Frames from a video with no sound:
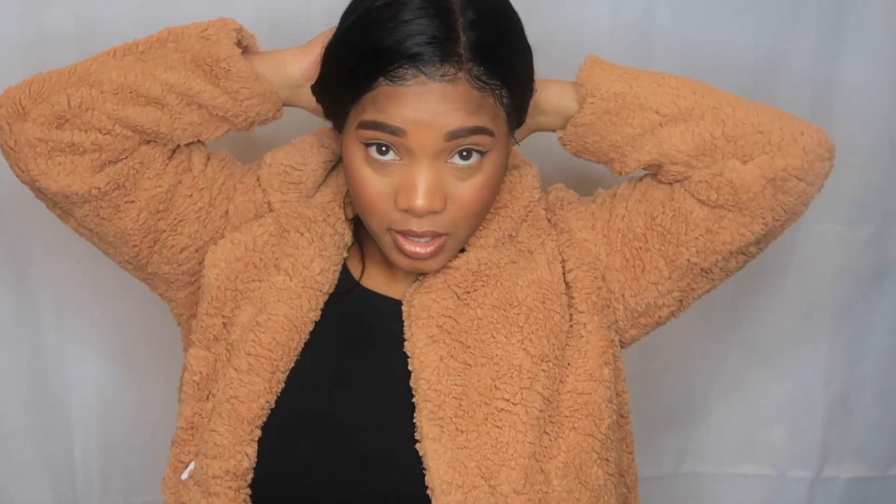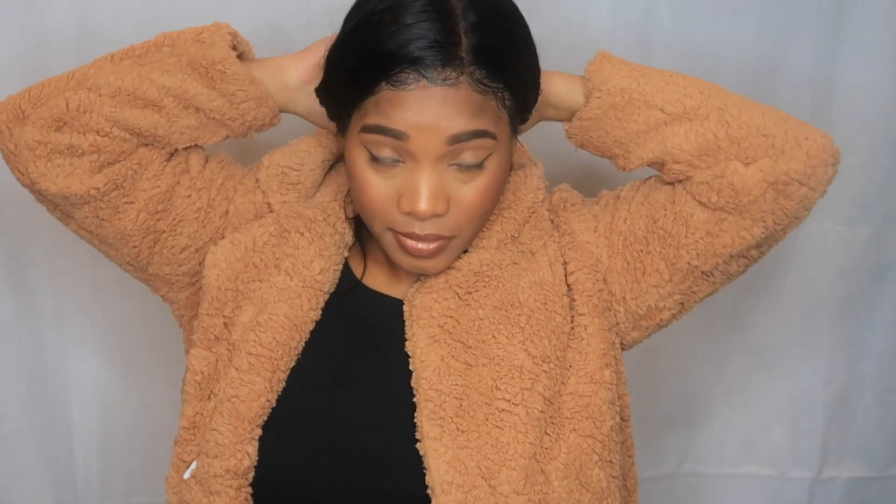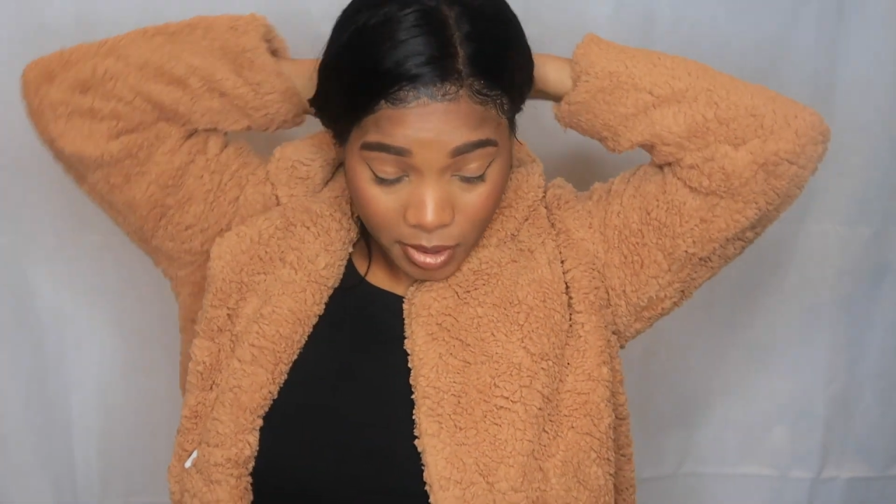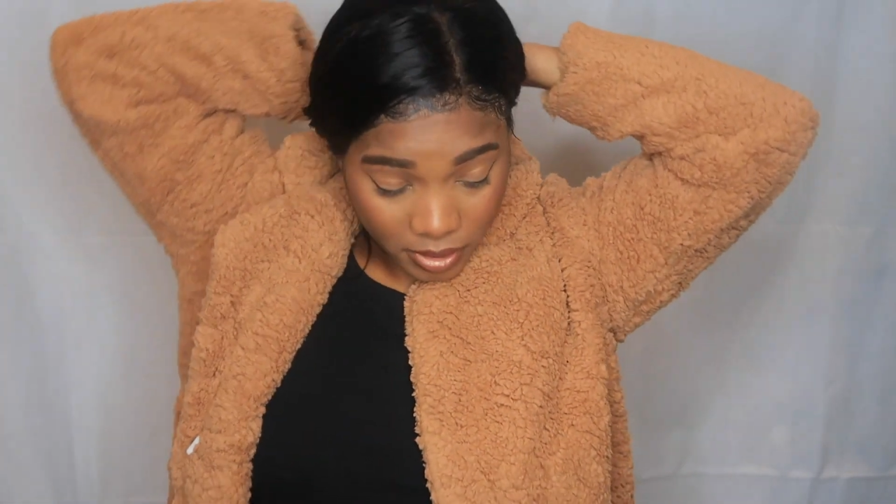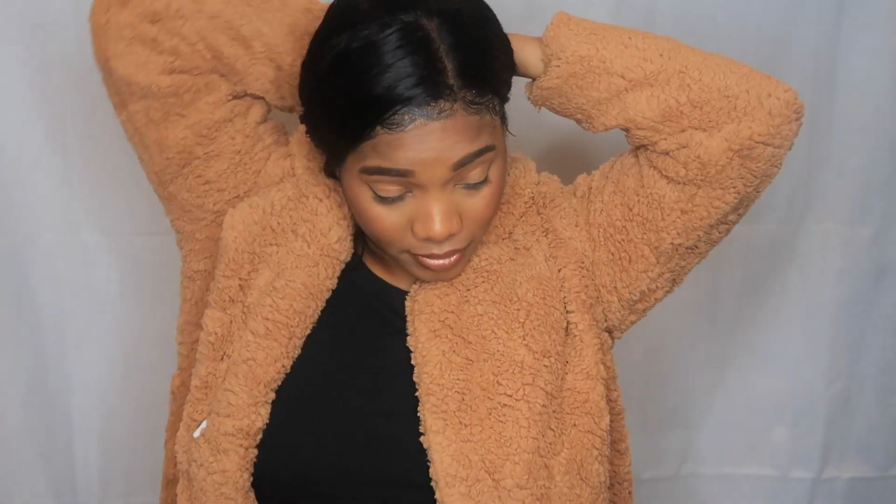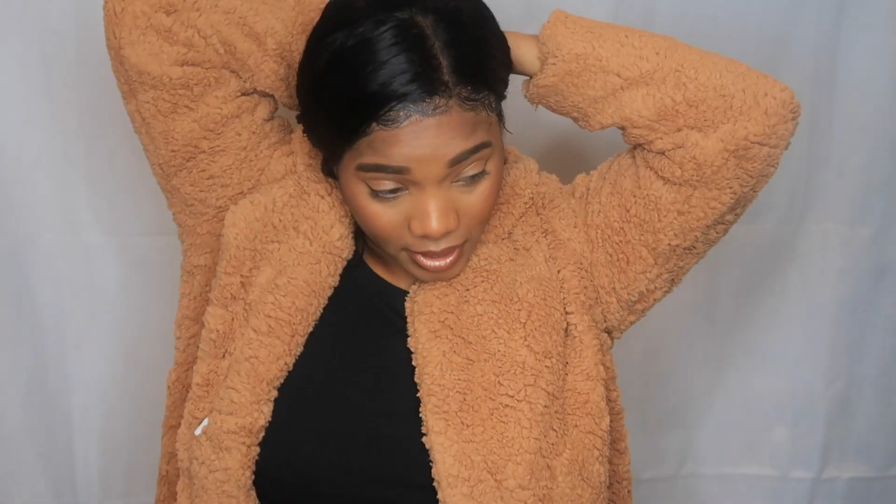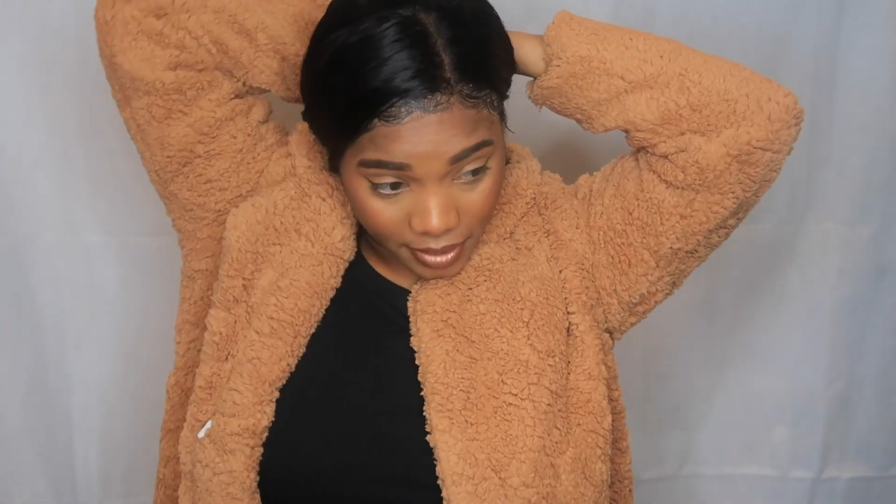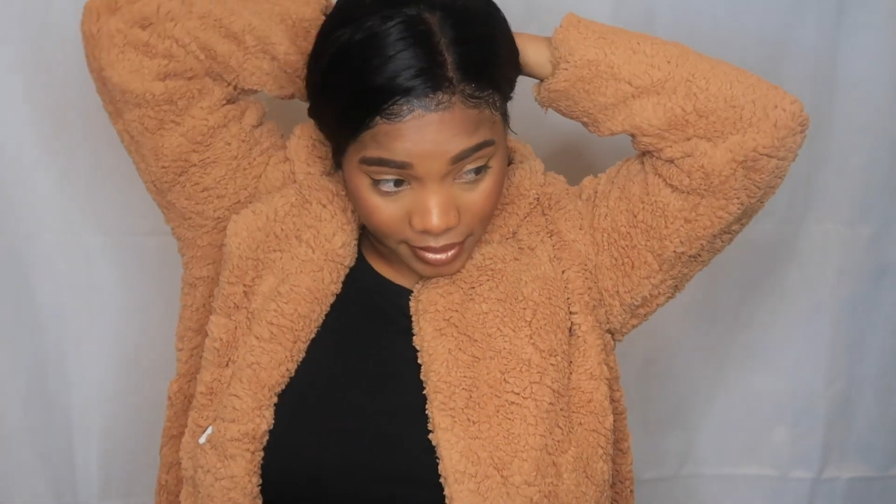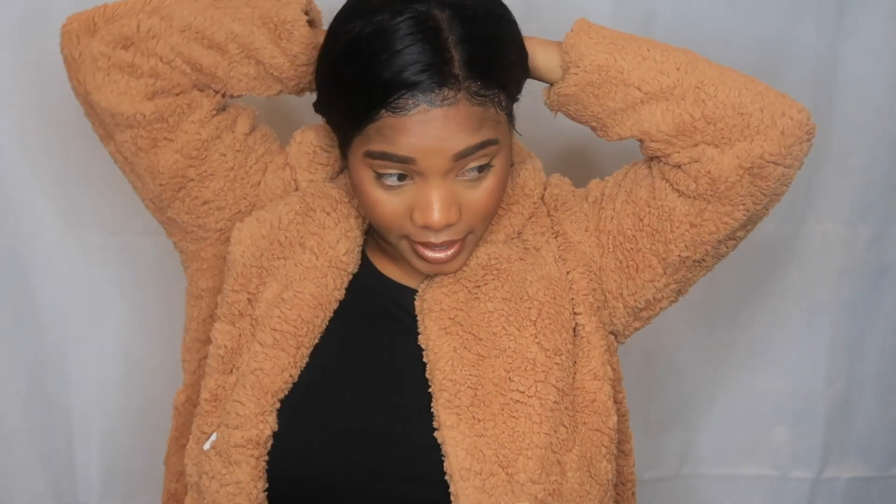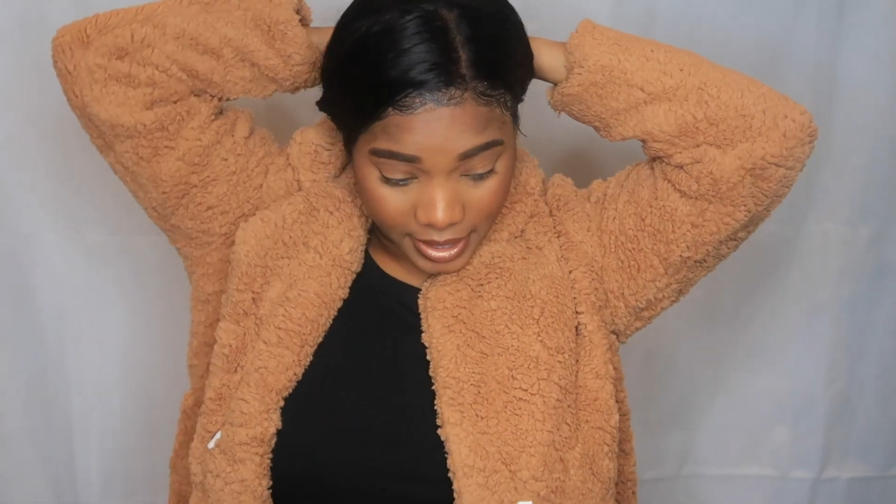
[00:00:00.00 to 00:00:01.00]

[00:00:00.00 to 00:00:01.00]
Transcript: It feels very, very